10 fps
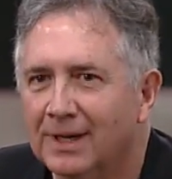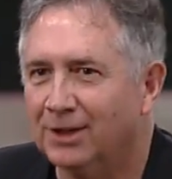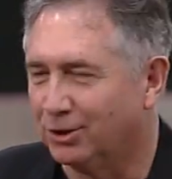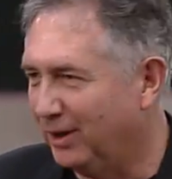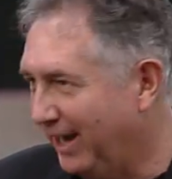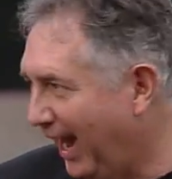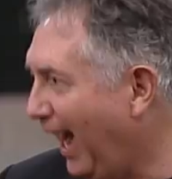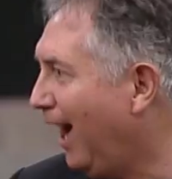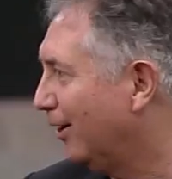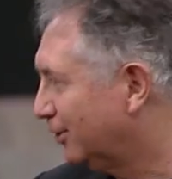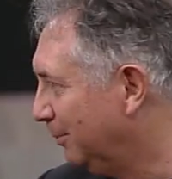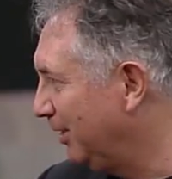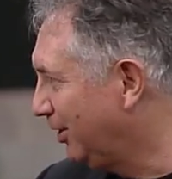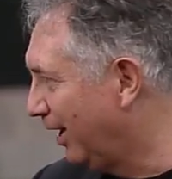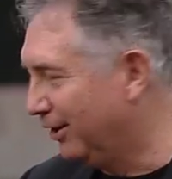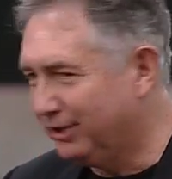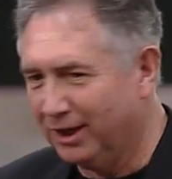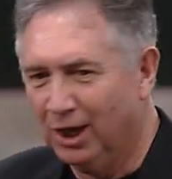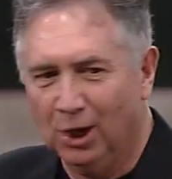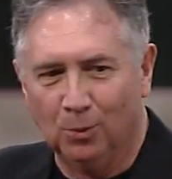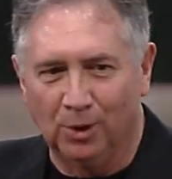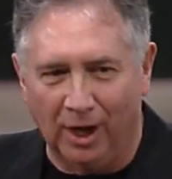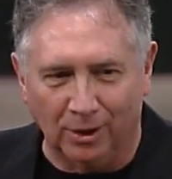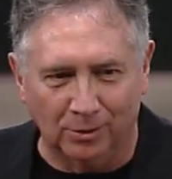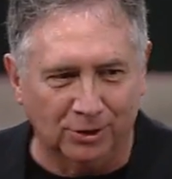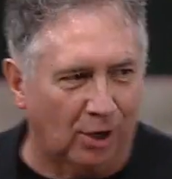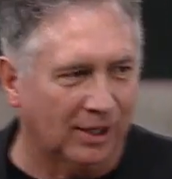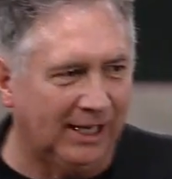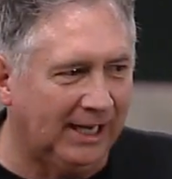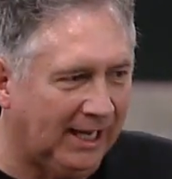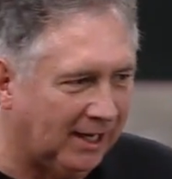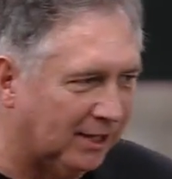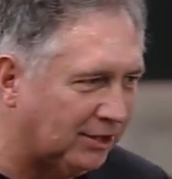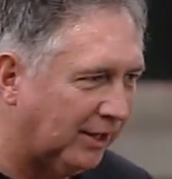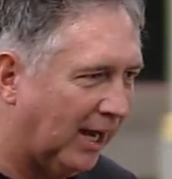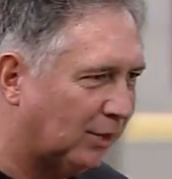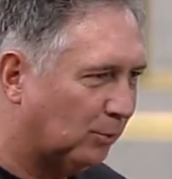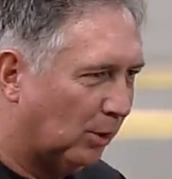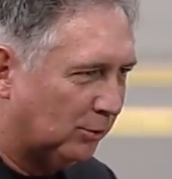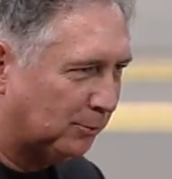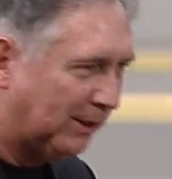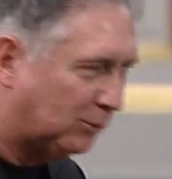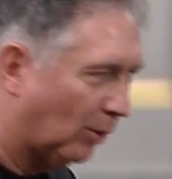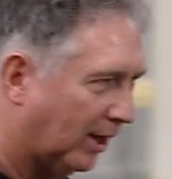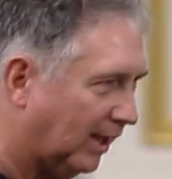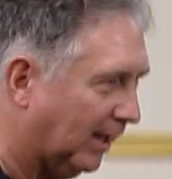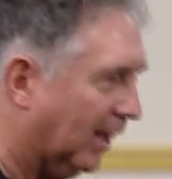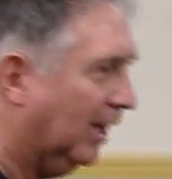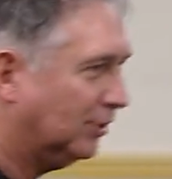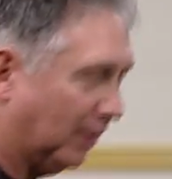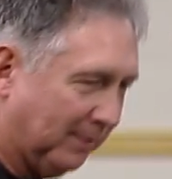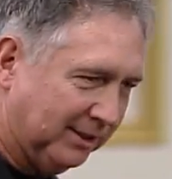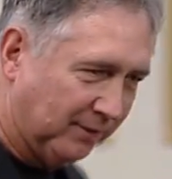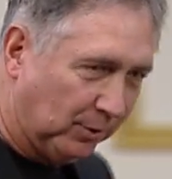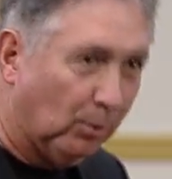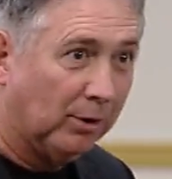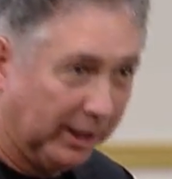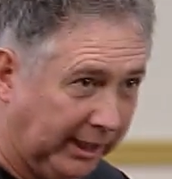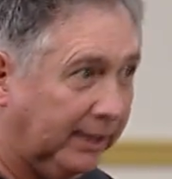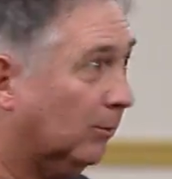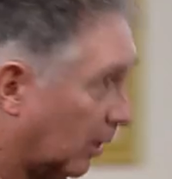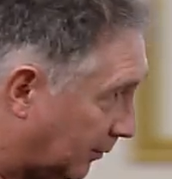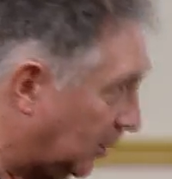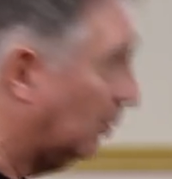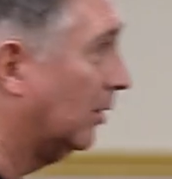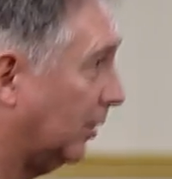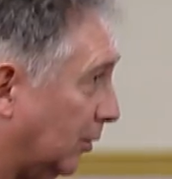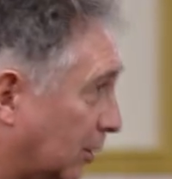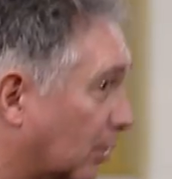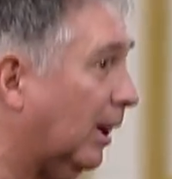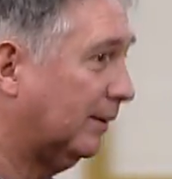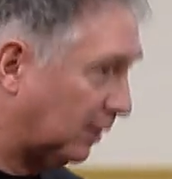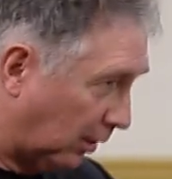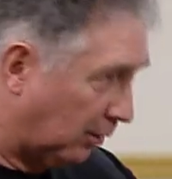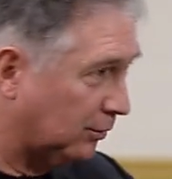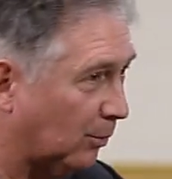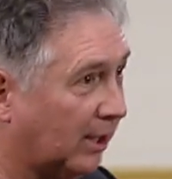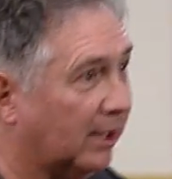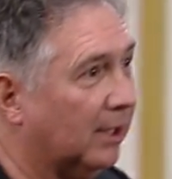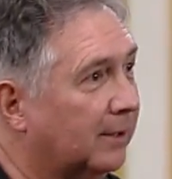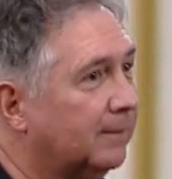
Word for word: So in the house, the missionary said, We're not going to talk any English in the house. We only speak Swahili. So that means if you want to eat, whatever you want to do, you're going to have to learn Swahili.